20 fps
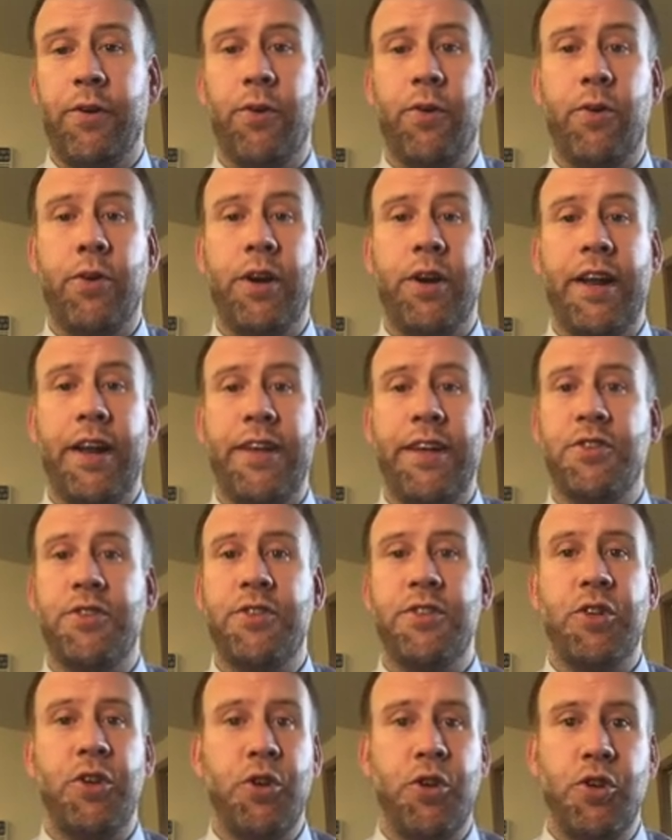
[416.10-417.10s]
organizers that
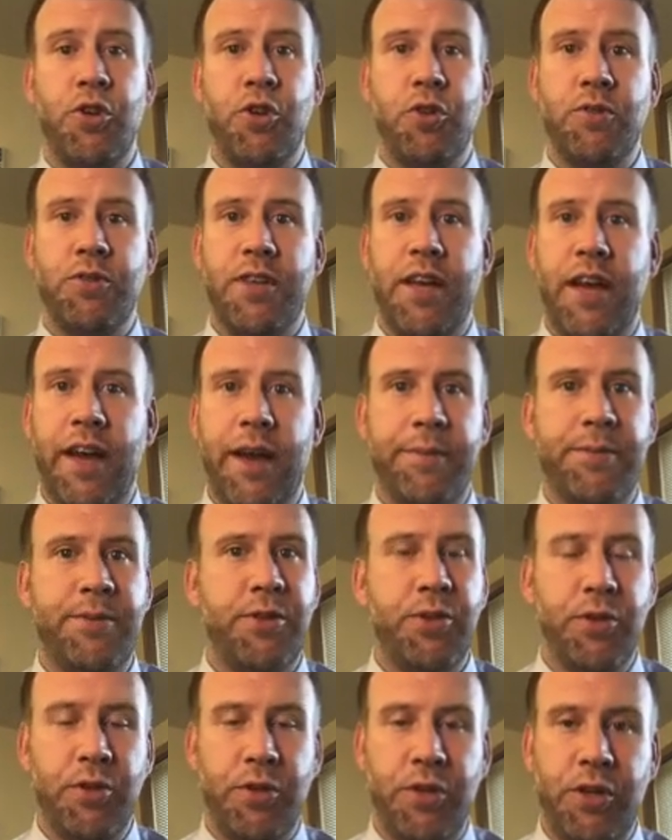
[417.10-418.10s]
you can use?
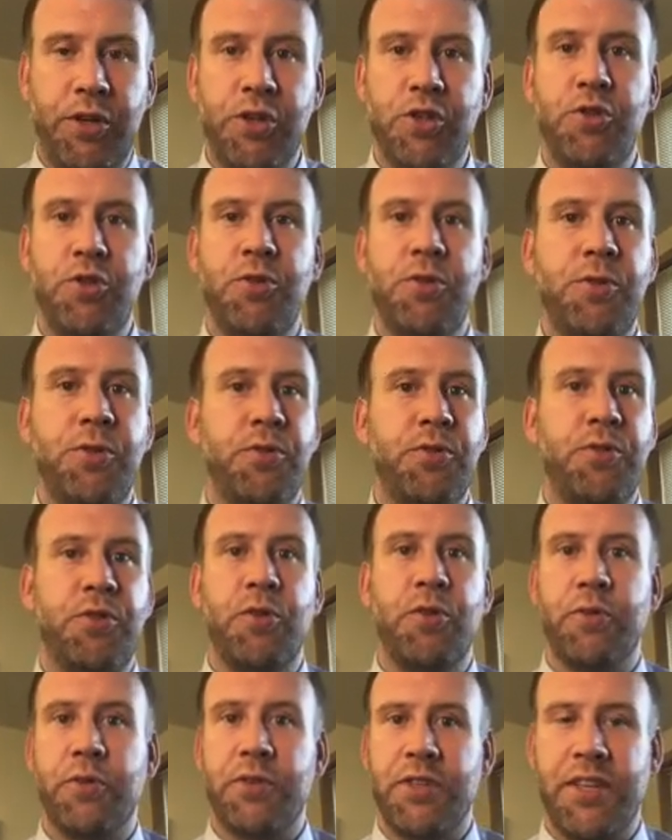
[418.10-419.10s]
Absolutely. Could you use
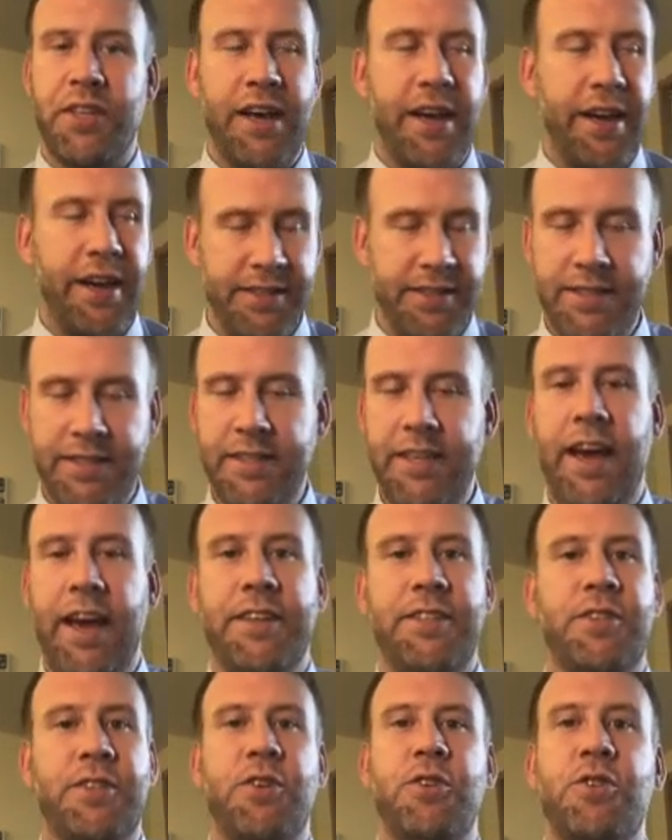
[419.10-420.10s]
Google Slides?
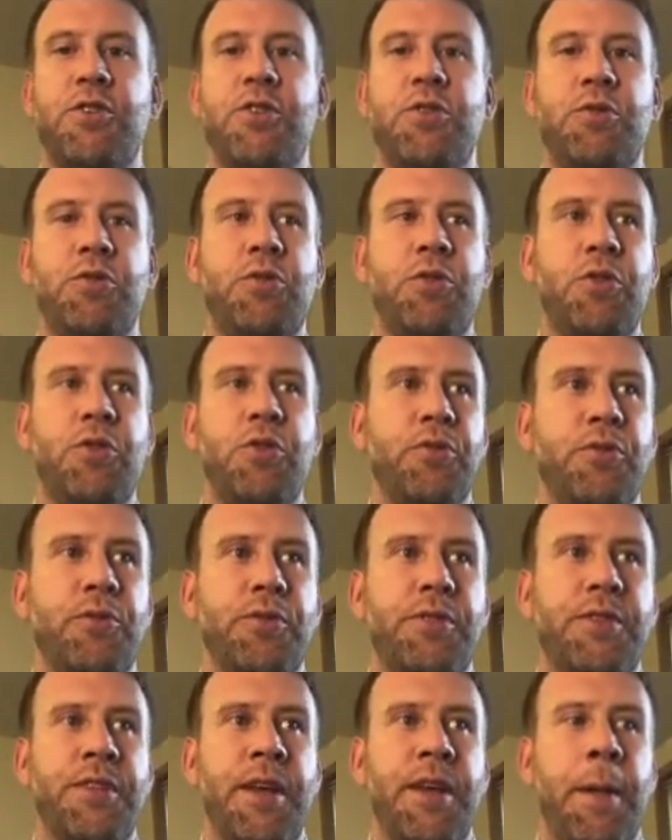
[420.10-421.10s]
Yes. Could you
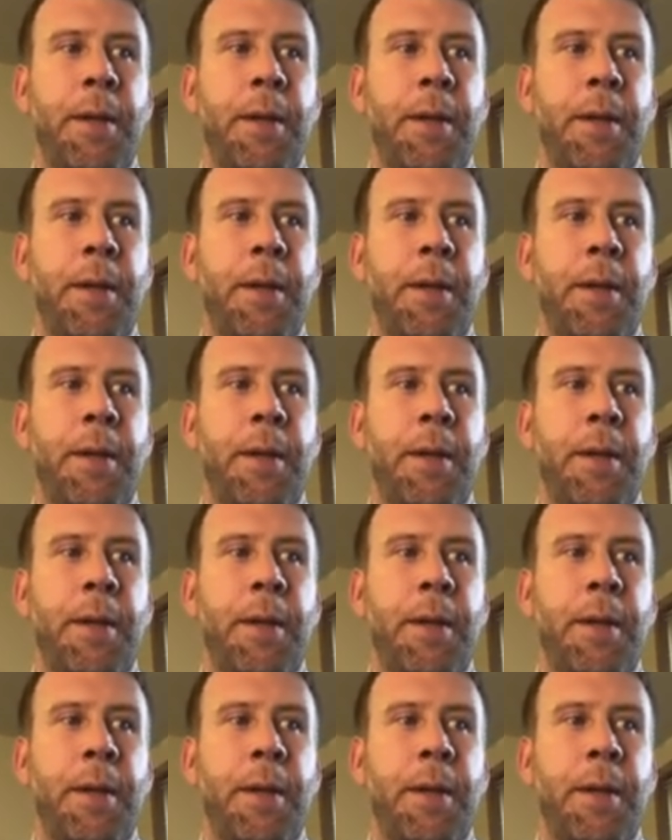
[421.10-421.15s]
use